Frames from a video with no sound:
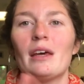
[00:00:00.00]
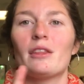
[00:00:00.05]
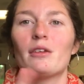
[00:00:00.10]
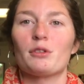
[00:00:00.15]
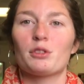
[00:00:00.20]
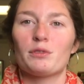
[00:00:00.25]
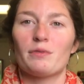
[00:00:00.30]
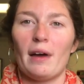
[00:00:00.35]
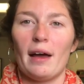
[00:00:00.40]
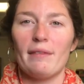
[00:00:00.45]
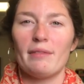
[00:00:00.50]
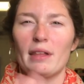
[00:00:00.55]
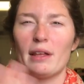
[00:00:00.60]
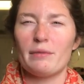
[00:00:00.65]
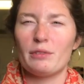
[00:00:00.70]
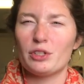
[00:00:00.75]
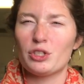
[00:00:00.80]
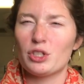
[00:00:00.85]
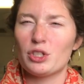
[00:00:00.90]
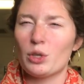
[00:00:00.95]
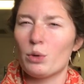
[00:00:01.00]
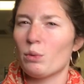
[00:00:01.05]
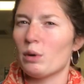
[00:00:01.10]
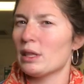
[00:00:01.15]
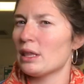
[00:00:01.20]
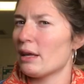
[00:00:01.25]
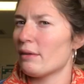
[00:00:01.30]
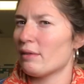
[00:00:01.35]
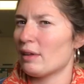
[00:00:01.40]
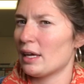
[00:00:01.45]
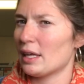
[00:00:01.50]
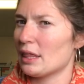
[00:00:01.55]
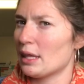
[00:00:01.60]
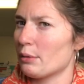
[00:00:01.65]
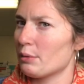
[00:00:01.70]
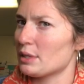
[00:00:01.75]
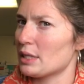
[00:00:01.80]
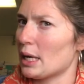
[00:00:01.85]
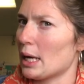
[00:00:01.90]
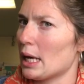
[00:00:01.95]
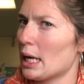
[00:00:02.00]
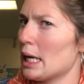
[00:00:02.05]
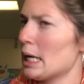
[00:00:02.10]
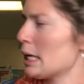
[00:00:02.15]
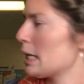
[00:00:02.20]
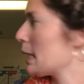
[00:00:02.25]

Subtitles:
There was 5 levels, so one level I think was like